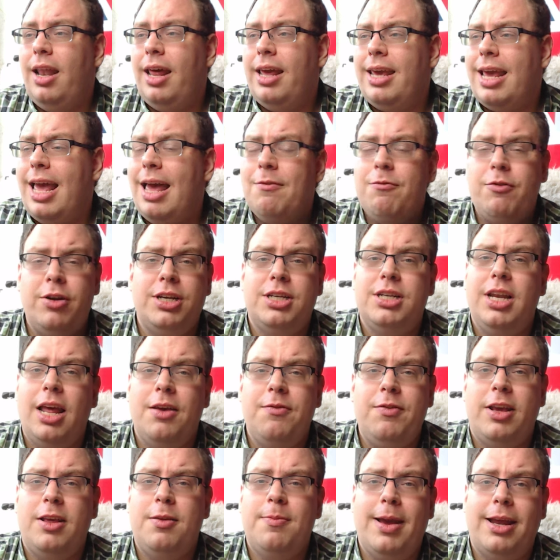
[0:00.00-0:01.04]
average
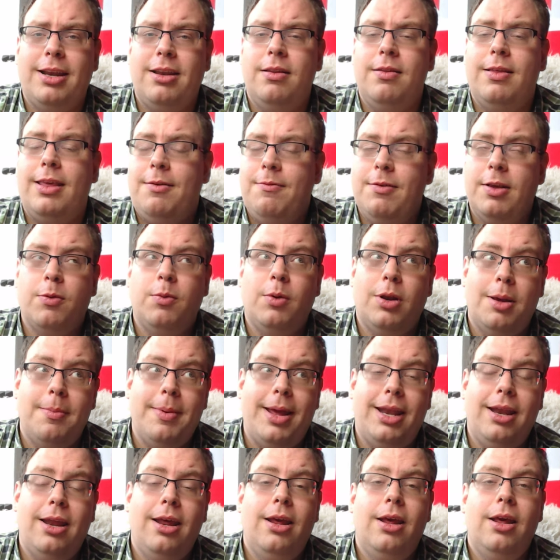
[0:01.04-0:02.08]
life expectancy, that's what I
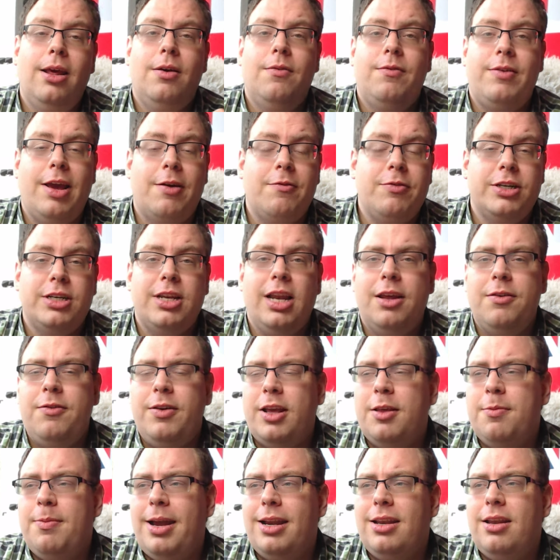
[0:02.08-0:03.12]
meant, the average life
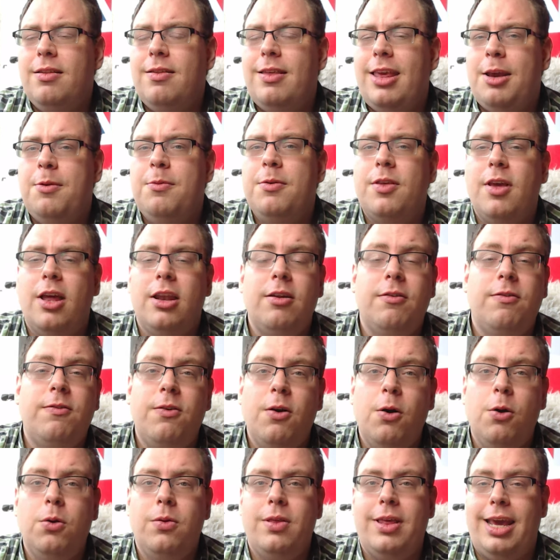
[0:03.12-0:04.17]
expectancy was under
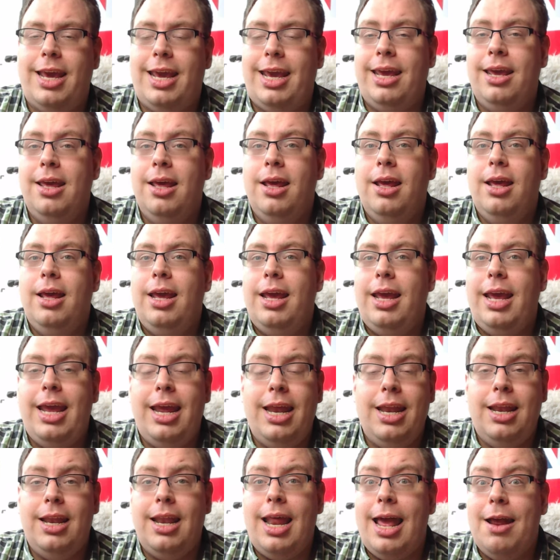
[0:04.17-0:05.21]
40
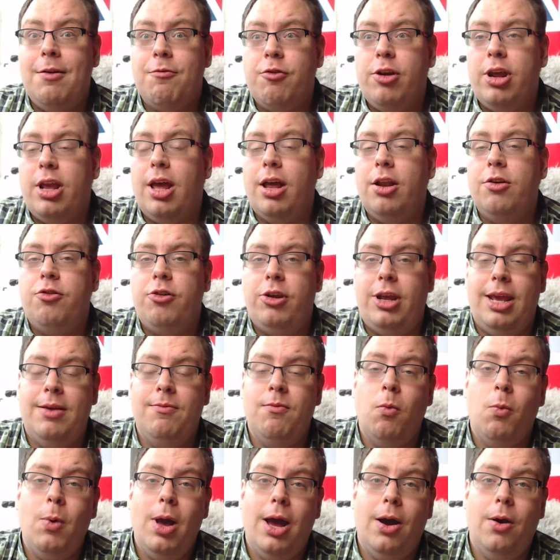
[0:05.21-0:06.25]
in every country in the
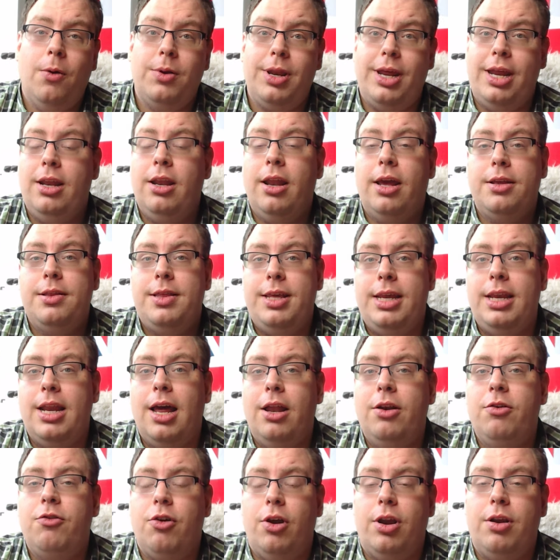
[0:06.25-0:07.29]
world in
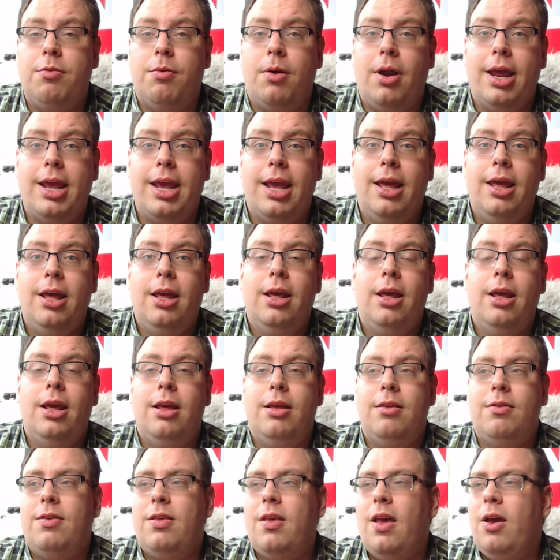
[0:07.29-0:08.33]
1900, right?
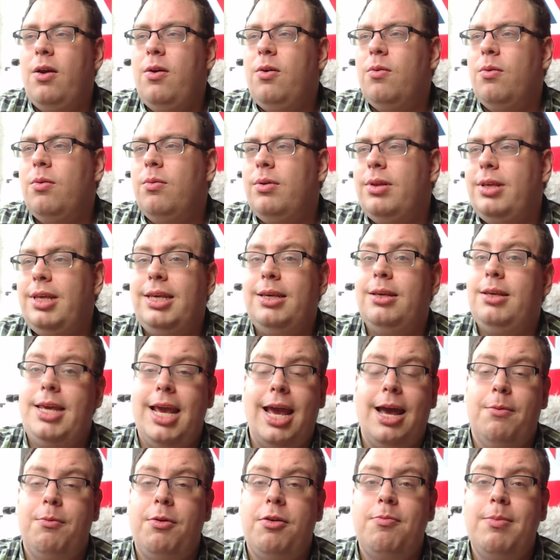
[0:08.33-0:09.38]
So
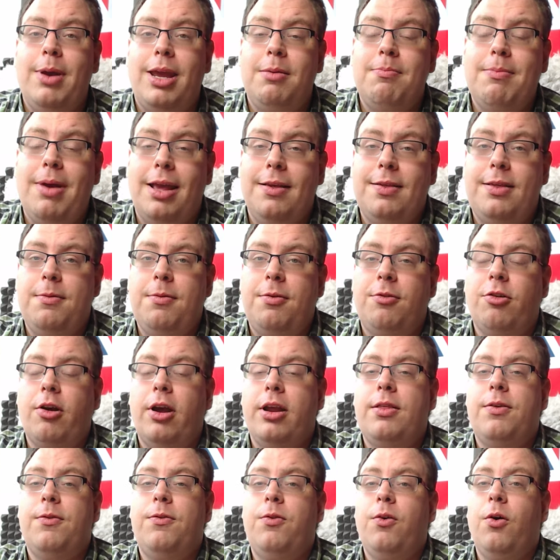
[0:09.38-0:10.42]
yeah, we've made massive
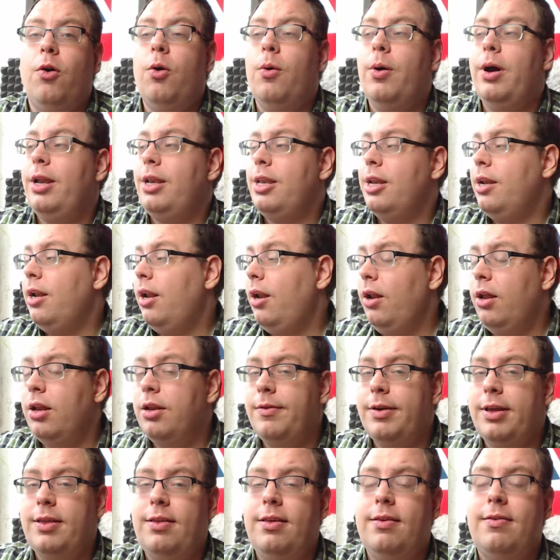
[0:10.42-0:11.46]
strides forward, and a lot of
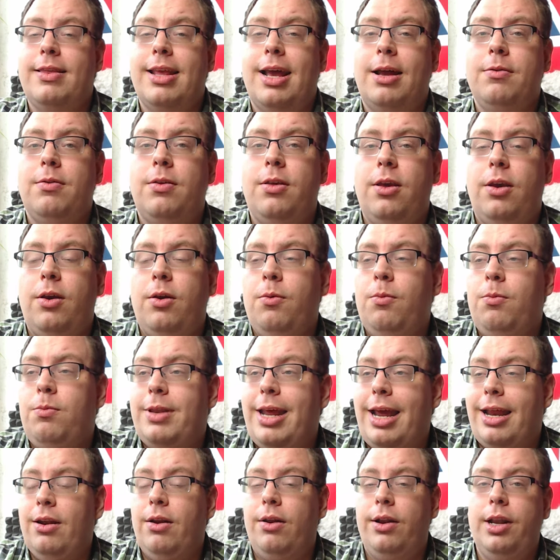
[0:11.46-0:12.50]
this is down to
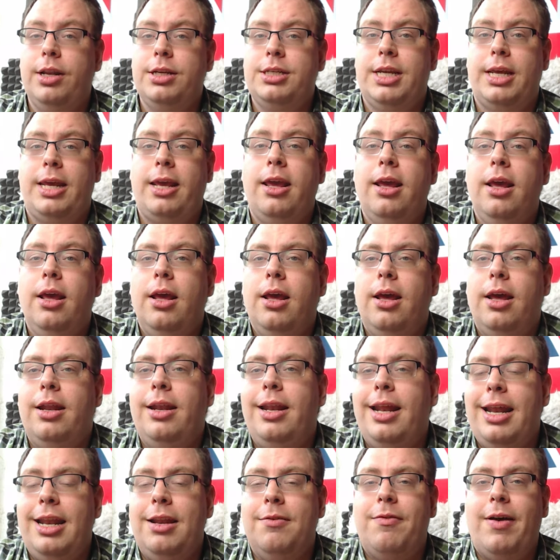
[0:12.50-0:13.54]
technology and
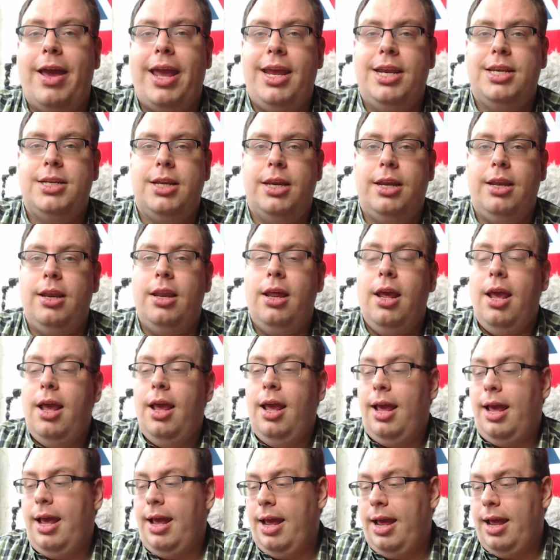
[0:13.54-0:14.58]
innovation,
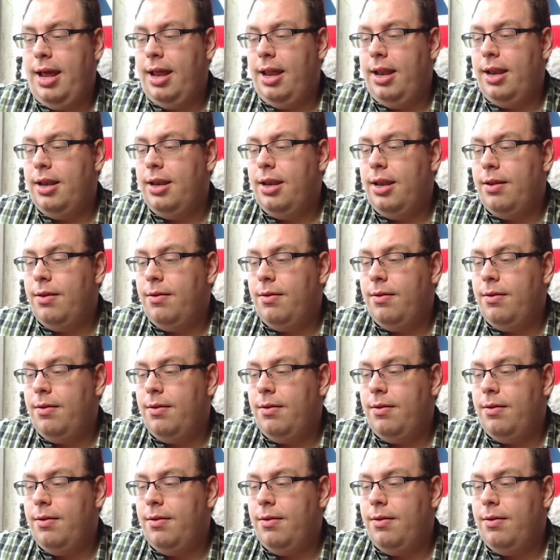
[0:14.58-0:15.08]
and